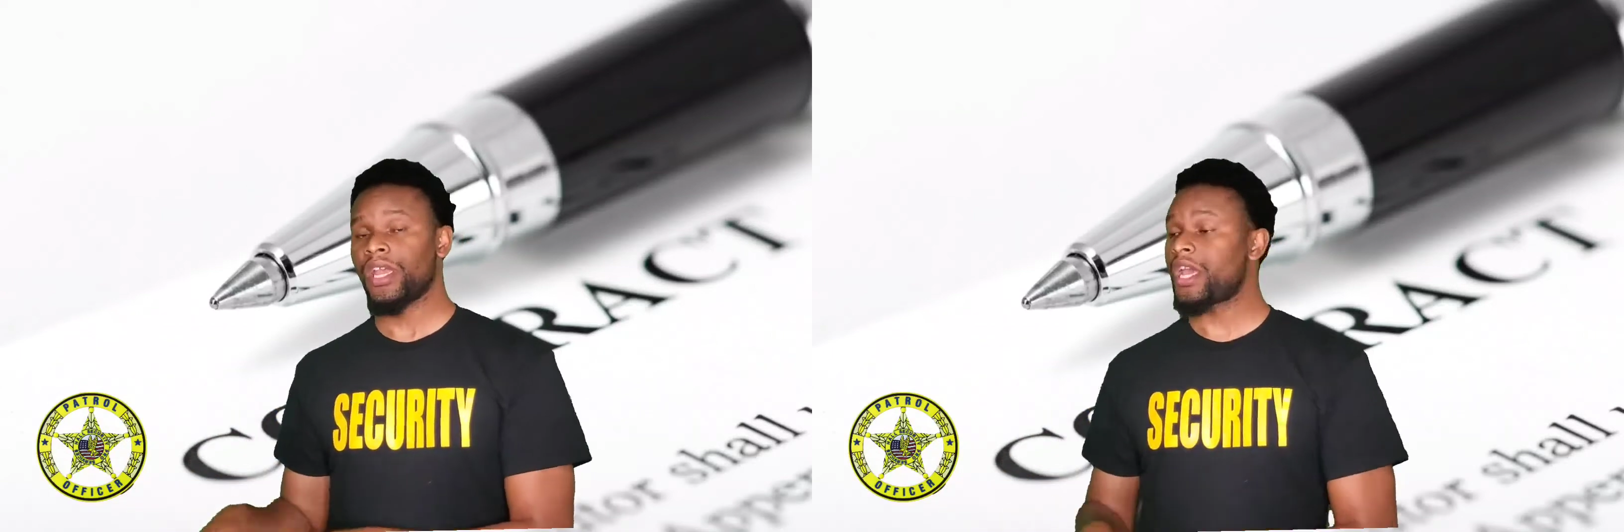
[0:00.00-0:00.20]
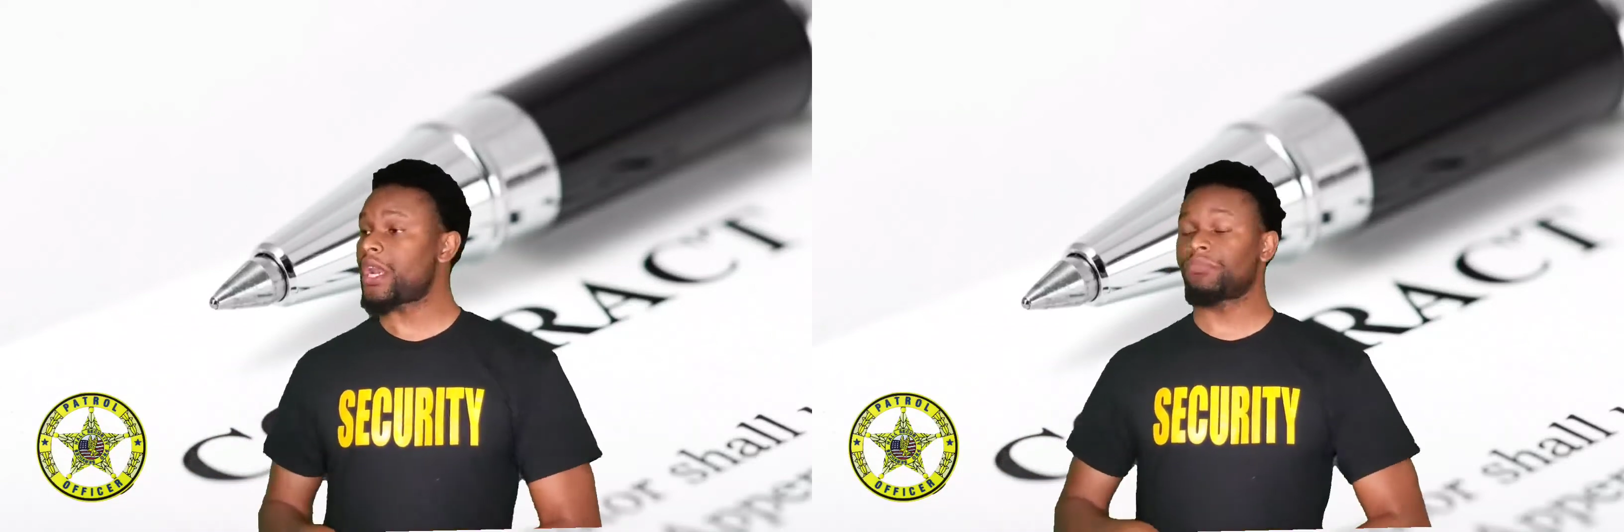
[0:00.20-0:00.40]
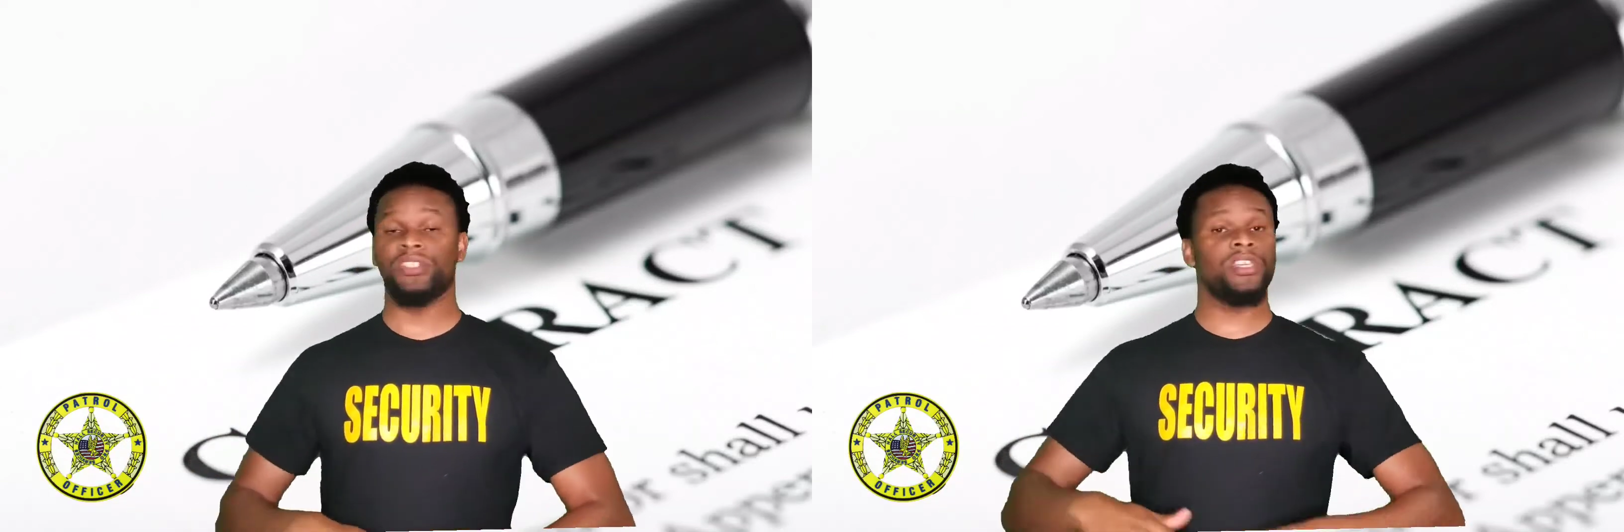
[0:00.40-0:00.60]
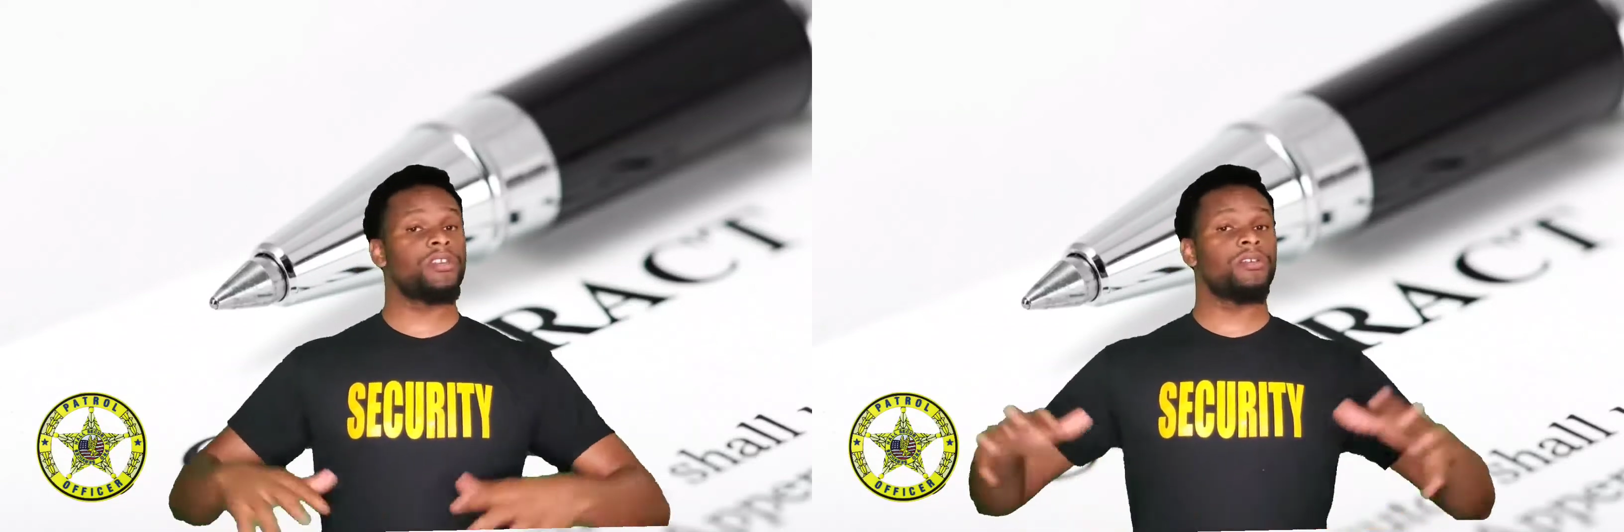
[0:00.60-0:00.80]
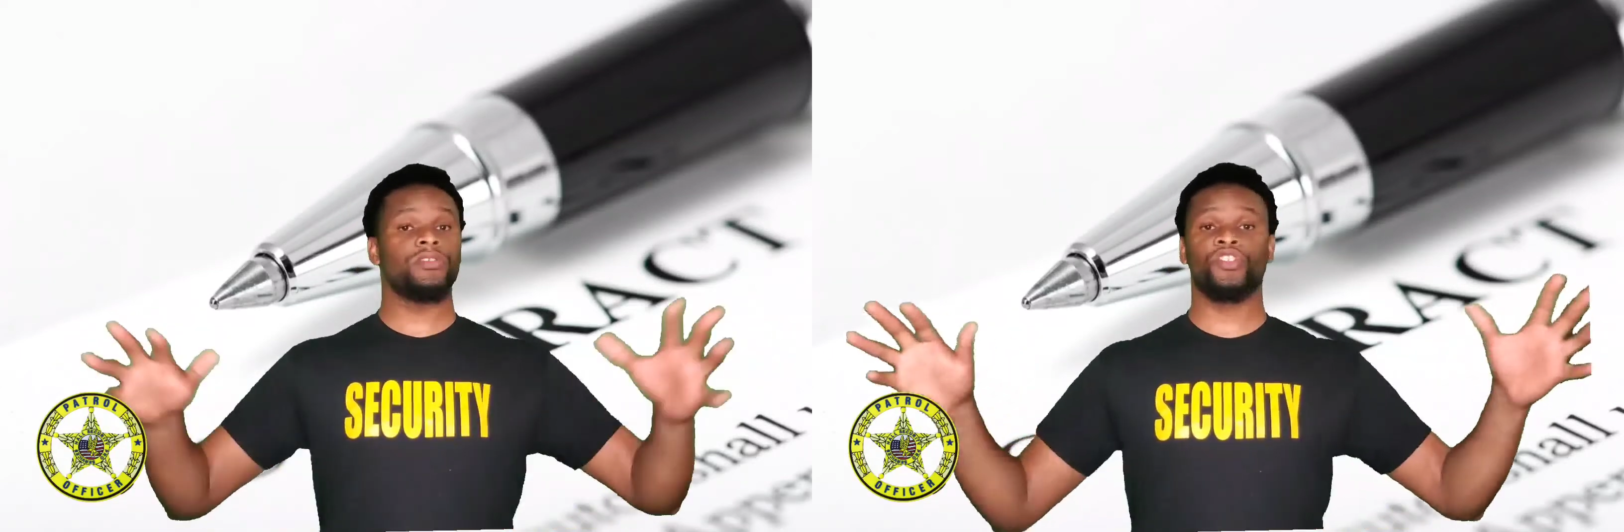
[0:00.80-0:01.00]
And I'm
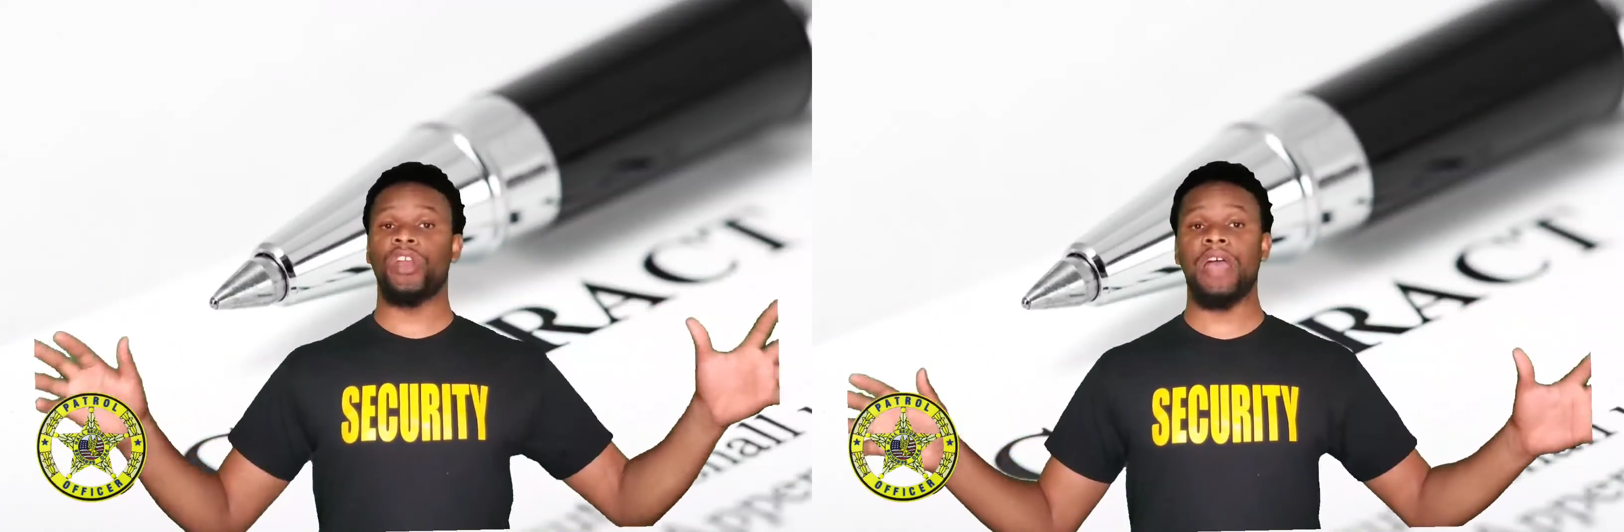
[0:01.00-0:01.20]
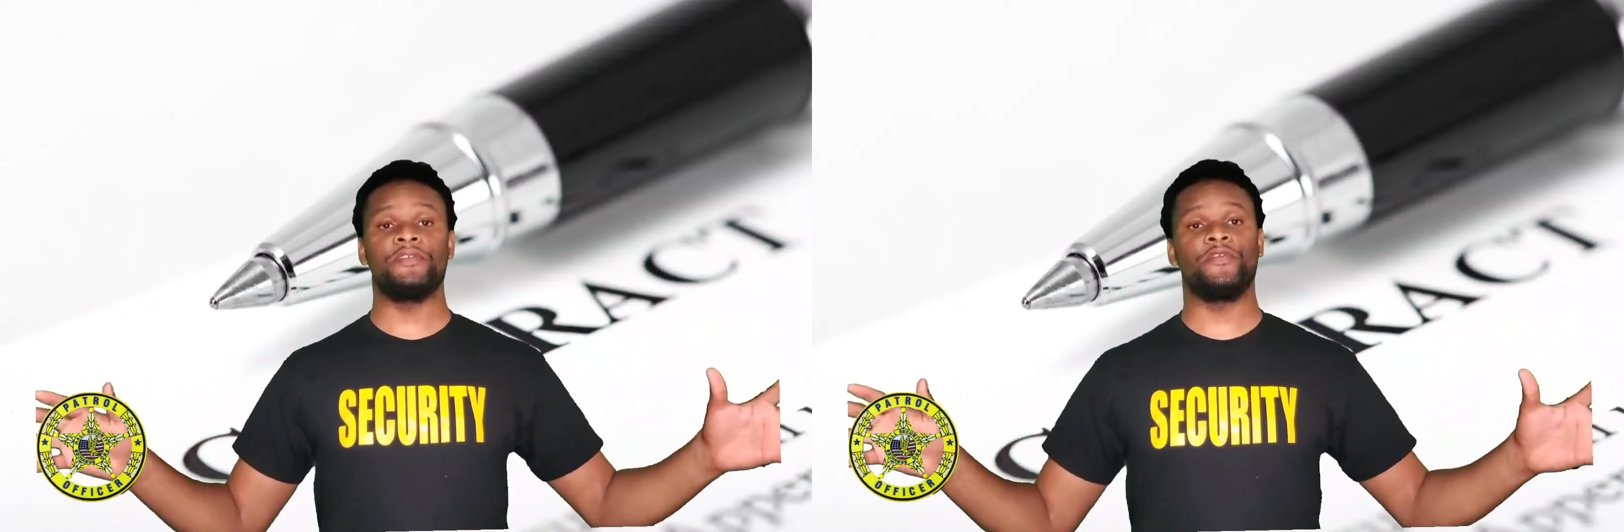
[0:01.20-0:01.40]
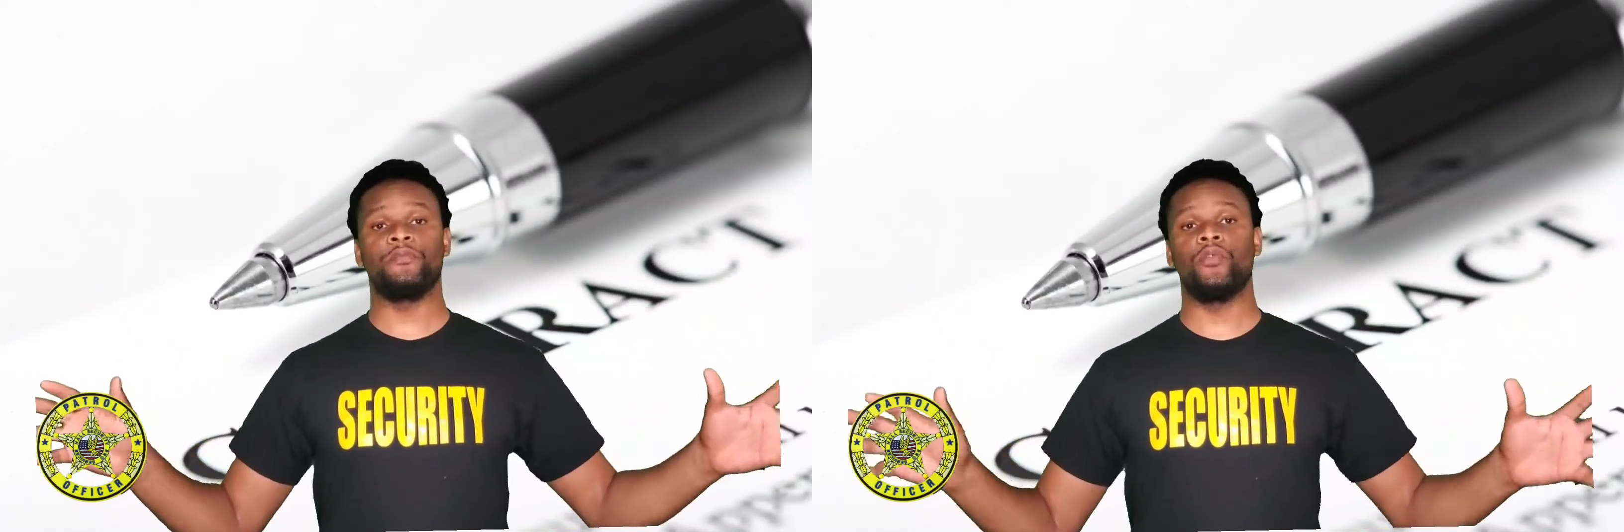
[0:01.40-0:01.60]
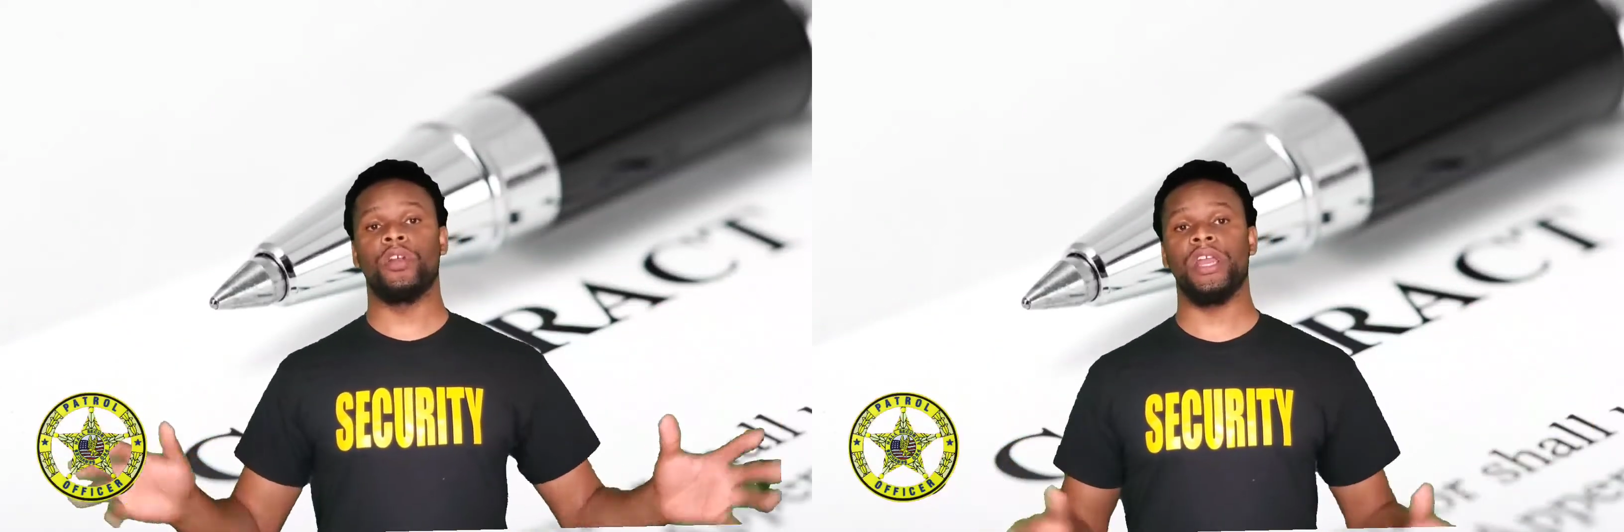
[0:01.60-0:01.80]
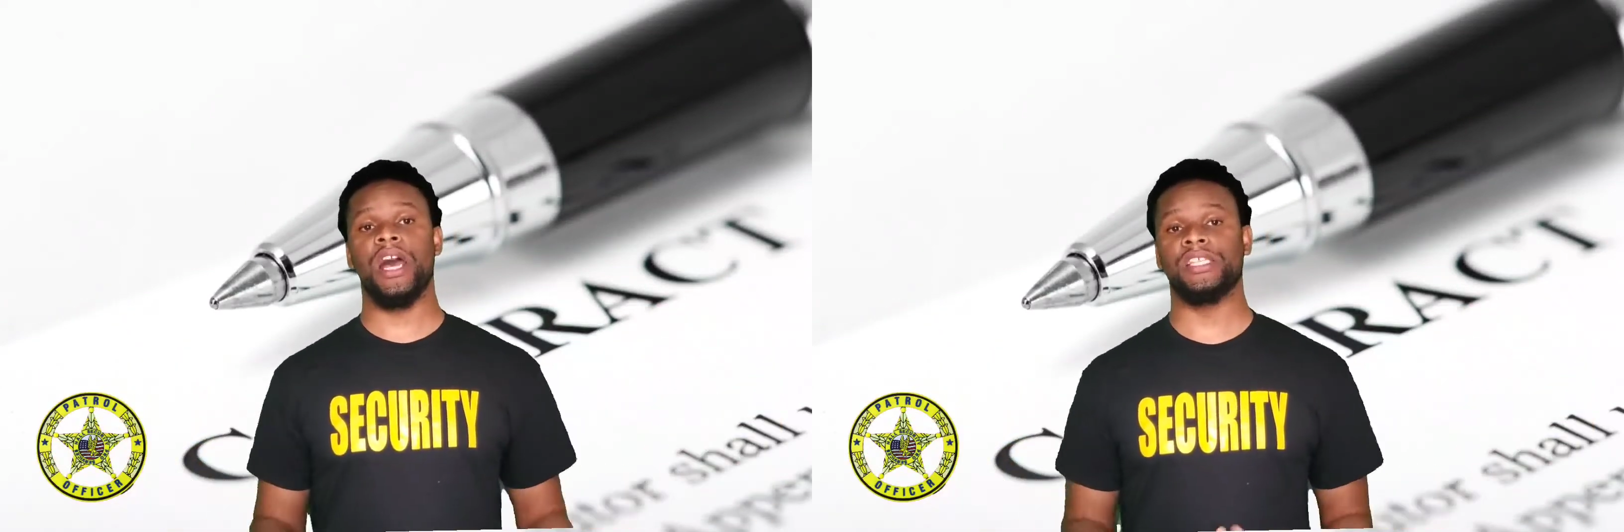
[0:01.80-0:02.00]
still striving for
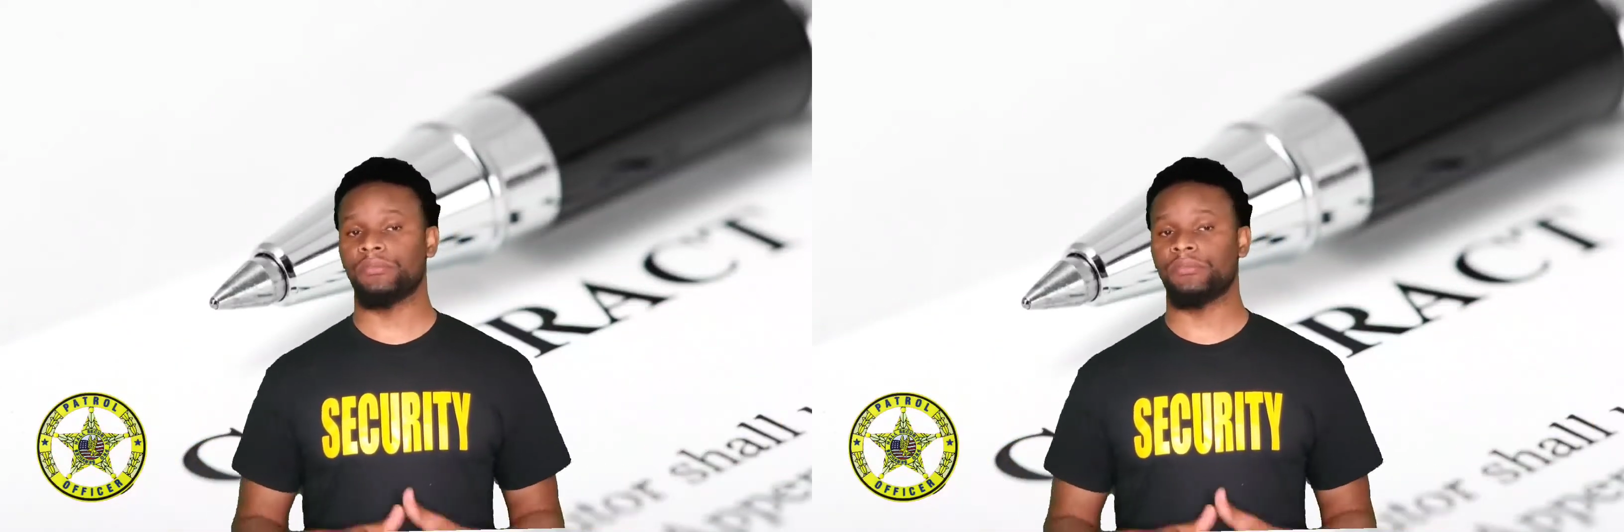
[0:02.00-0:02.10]
more, guys.